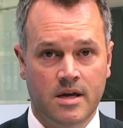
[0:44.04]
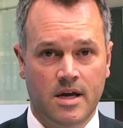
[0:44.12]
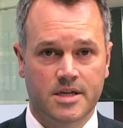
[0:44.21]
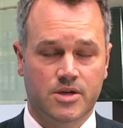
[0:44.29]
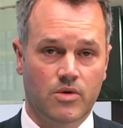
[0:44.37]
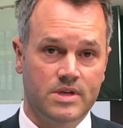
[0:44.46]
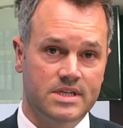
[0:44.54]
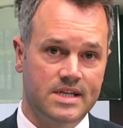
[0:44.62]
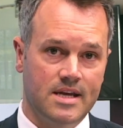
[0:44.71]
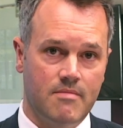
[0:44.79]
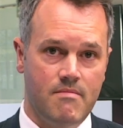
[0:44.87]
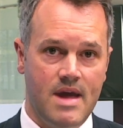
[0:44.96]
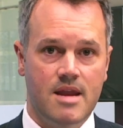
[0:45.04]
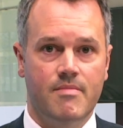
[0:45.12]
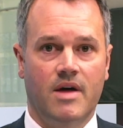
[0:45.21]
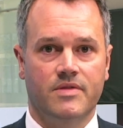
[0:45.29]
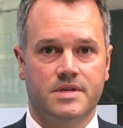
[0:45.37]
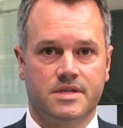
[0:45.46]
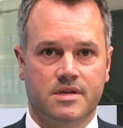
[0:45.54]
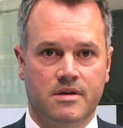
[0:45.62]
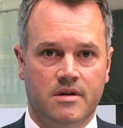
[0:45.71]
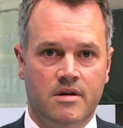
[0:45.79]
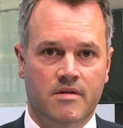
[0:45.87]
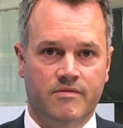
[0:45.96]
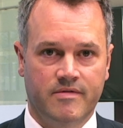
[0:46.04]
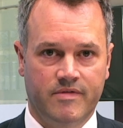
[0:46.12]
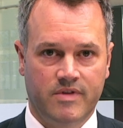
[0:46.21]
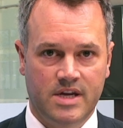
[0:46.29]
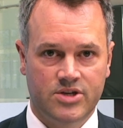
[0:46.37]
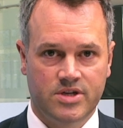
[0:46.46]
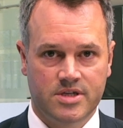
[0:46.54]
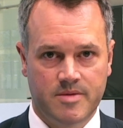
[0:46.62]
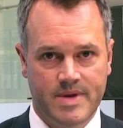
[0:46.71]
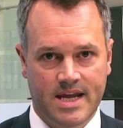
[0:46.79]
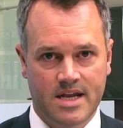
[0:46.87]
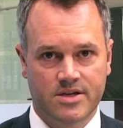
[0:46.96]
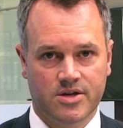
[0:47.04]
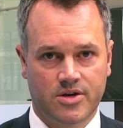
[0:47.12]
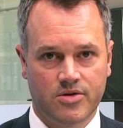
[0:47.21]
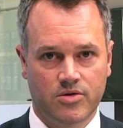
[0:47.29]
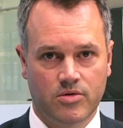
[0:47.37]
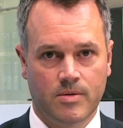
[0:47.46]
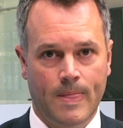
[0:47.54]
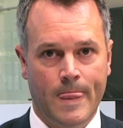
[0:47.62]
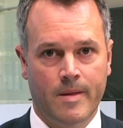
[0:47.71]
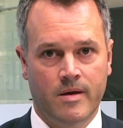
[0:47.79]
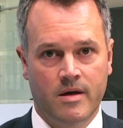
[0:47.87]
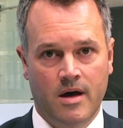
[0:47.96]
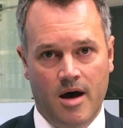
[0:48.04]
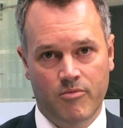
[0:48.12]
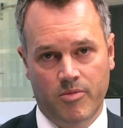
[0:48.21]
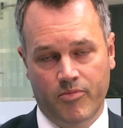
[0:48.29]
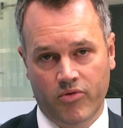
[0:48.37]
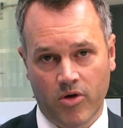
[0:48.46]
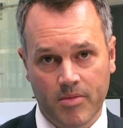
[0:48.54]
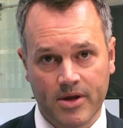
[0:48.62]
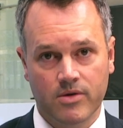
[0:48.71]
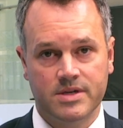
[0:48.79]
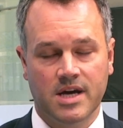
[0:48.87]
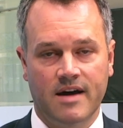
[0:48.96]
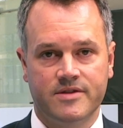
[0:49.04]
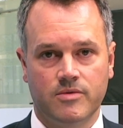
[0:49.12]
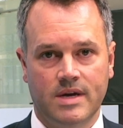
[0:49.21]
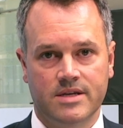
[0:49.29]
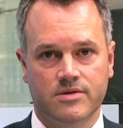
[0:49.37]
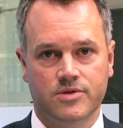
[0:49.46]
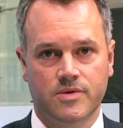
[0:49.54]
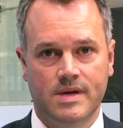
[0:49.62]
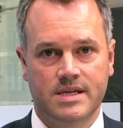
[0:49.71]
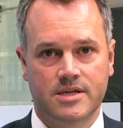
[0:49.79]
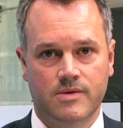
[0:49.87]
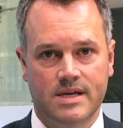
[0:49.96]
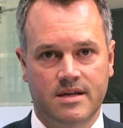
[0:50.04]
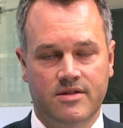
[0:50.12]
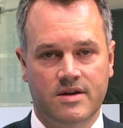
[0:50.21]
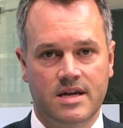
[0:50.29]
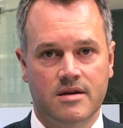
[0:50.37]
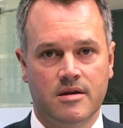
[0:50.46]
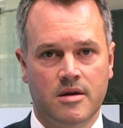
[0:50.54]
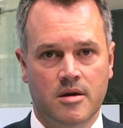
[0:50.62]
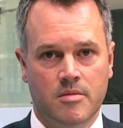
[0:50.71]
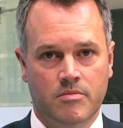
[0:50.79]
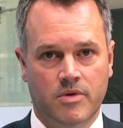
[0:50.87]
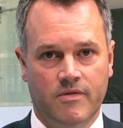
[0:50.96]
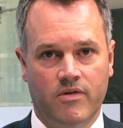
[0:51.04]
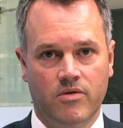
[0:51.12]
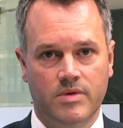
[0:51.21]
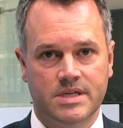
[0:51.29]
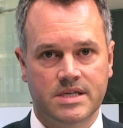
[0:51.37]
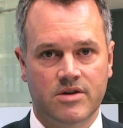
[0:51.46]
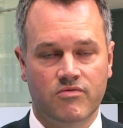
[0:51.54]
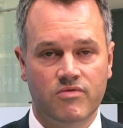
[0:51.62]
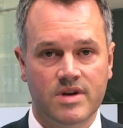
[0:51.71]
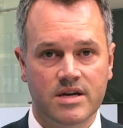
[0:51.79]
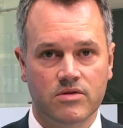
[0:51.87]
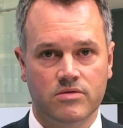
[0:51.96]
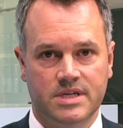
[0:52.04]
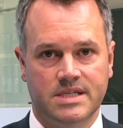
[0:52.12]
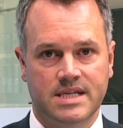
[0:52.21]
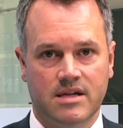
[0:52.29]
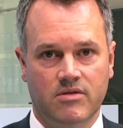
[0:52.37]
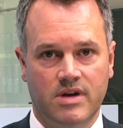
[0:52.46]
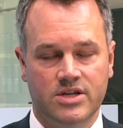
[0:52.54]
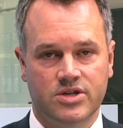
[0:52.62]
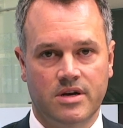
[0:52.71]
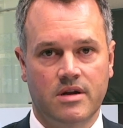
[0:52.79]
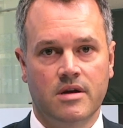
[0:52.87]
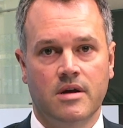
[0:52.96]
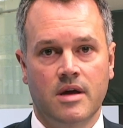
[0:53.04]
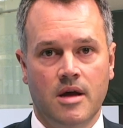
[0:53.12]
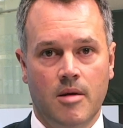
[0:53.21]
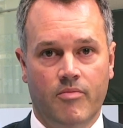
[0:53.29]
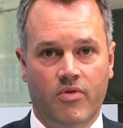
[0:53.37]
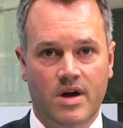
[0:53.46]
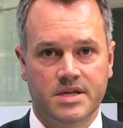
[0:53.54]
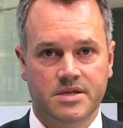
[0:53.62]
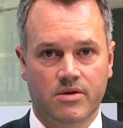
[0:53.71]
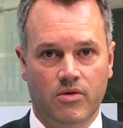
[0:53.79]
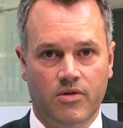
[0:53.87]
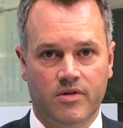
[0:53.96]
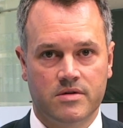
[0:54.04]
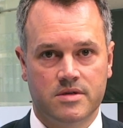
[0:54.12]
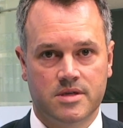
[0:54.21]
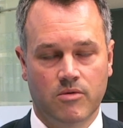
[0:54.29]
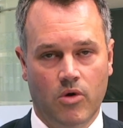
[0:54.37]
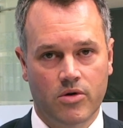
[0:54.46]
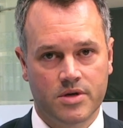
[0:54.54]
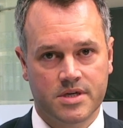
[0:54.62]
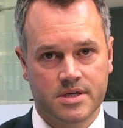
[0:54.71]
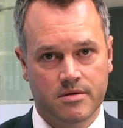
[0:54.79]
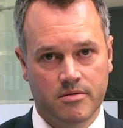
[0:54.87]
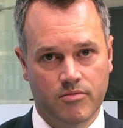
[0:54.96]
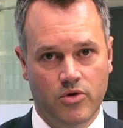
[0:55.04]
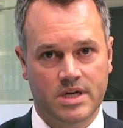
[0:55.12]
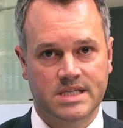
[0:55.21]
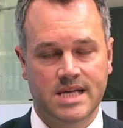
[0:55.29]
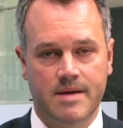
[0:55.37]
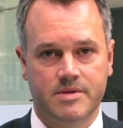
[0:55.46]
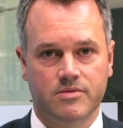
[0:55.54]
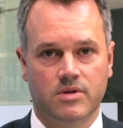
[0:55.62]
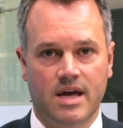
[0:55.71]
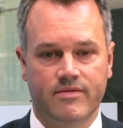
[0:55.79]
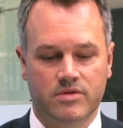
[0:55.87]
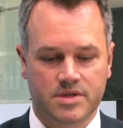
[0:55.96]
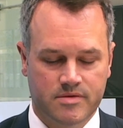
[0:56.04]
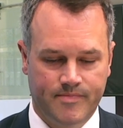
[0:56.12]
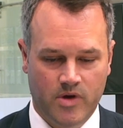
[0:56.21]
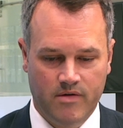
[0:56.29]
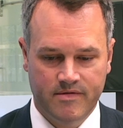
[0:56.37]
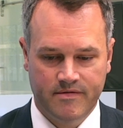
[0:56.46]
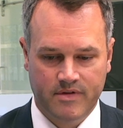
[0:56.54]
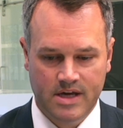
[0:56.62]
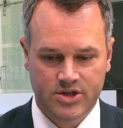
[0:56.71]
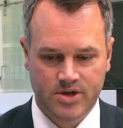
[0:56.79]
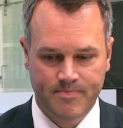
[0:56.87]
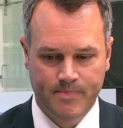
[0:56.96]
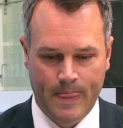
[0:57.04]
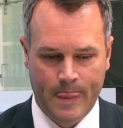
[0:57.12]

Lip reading: It's going to take many months for inflation to begin to cool, and we're probably going to have to wait until 2023 before we see a real deceleration in price growth towards more acceptable levels of inflation.